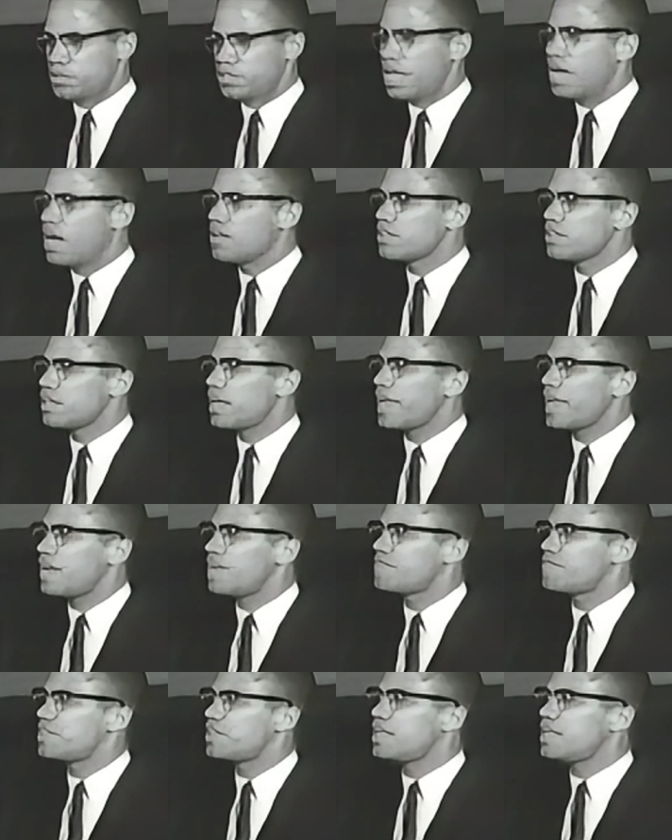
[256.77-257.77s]
now that I
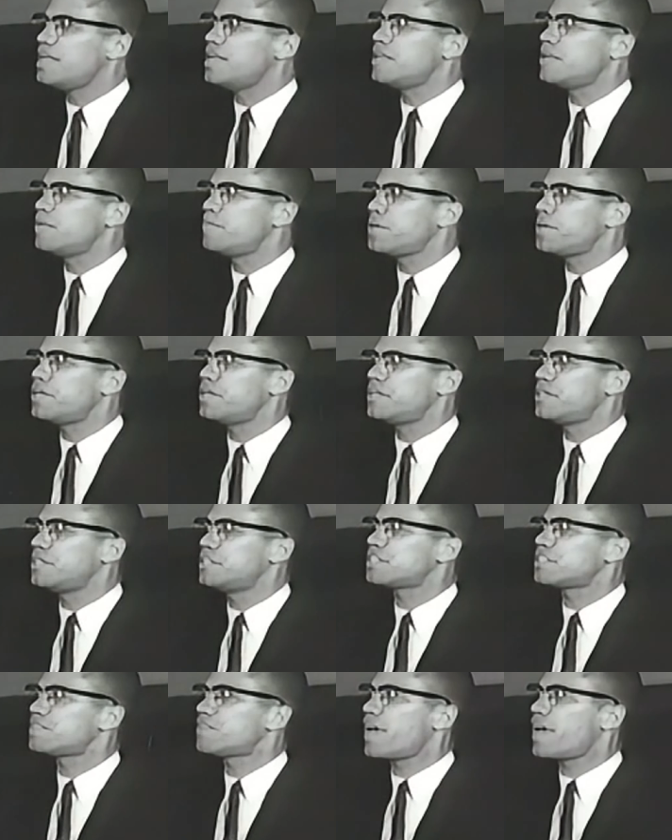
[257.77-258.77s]
have the
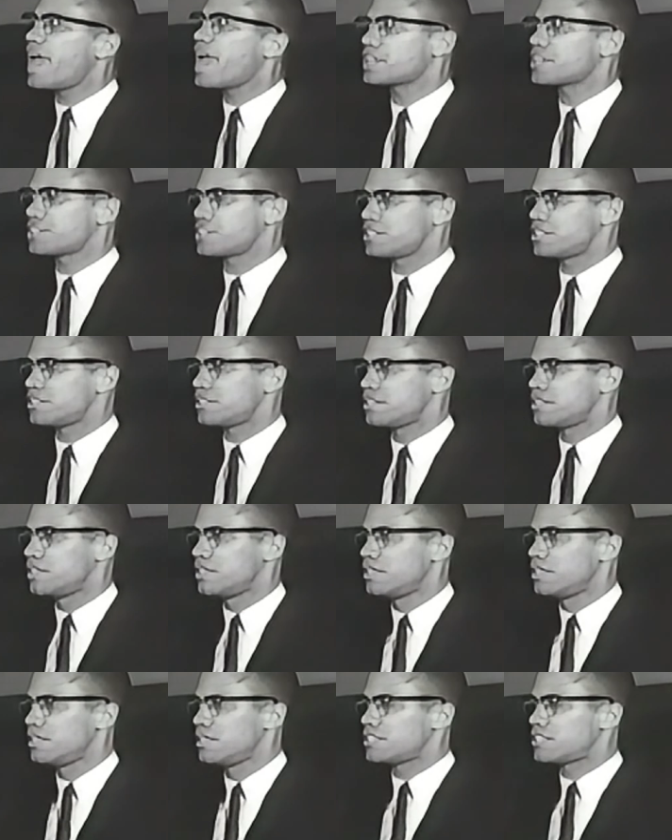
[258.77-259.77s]
independence of action,
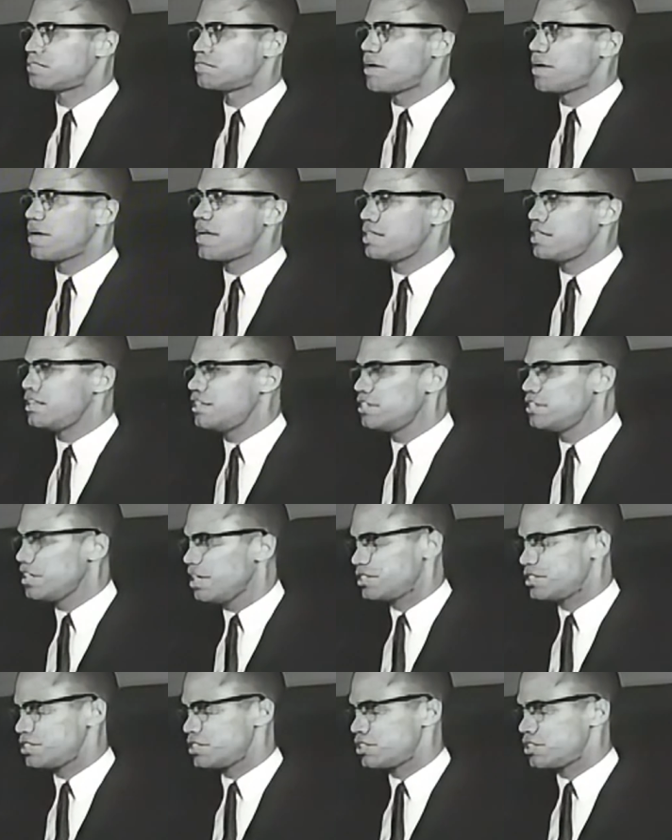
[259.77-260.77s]
it's my
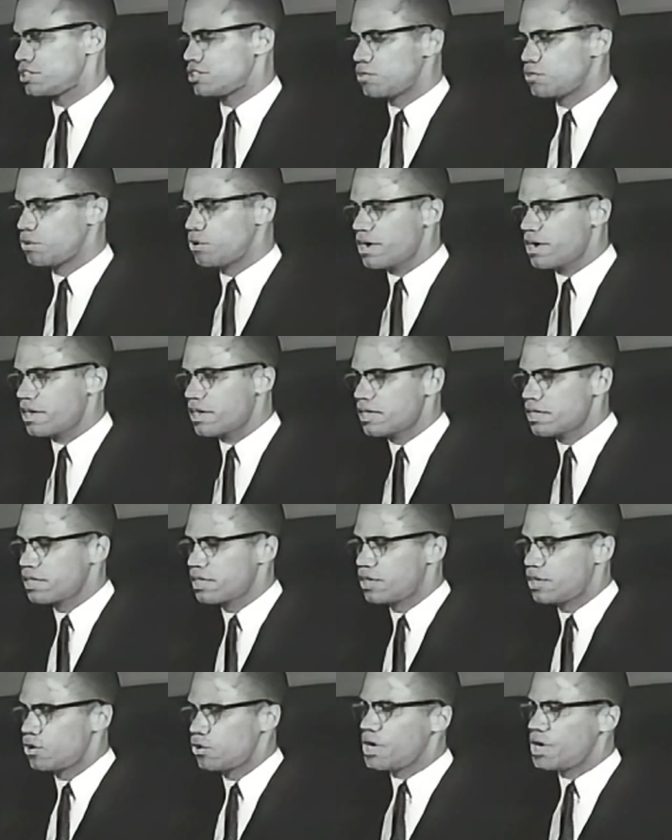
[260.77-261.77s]
intention to work
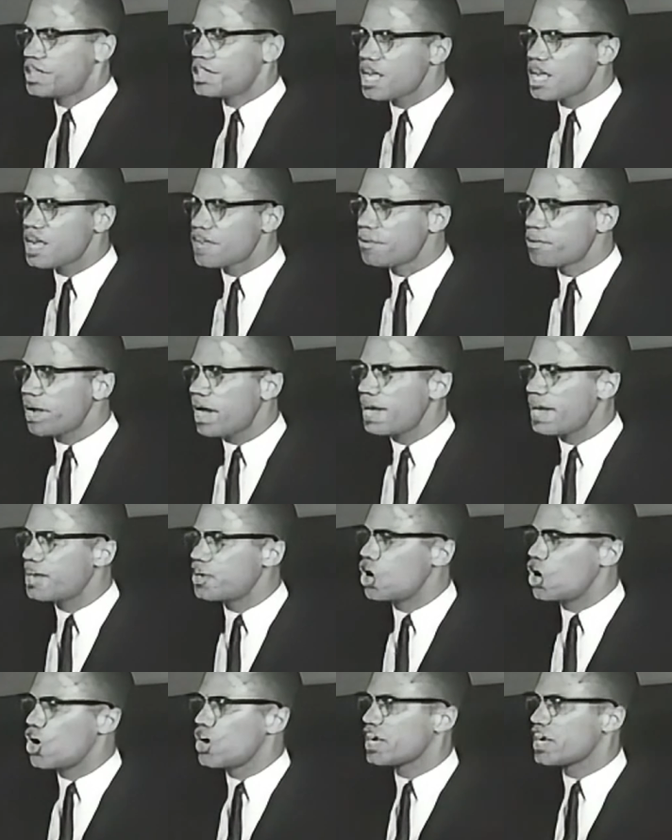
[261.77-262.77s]
with
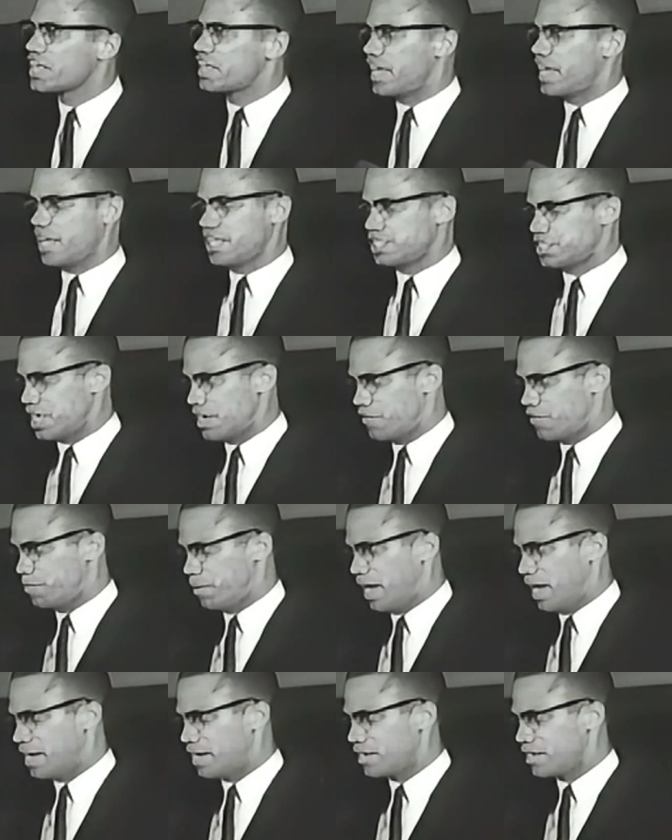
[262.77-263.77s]
everybody or against
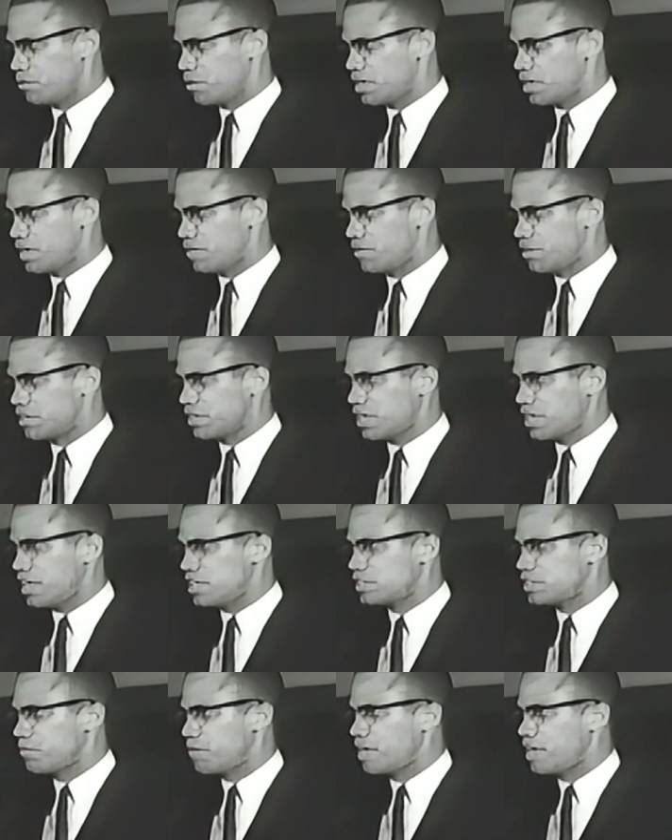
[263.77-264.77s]
everybody, whatever the
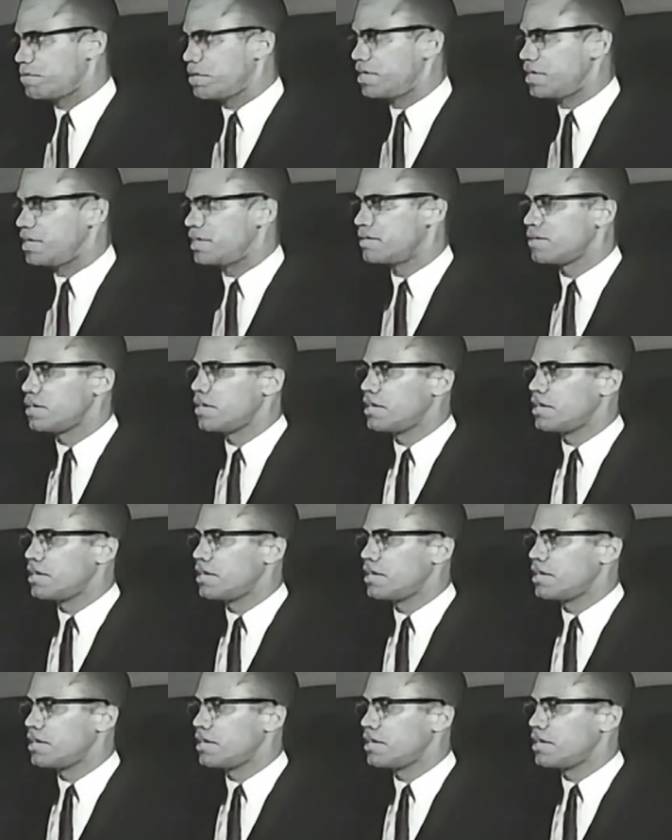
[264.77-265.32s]
case may be,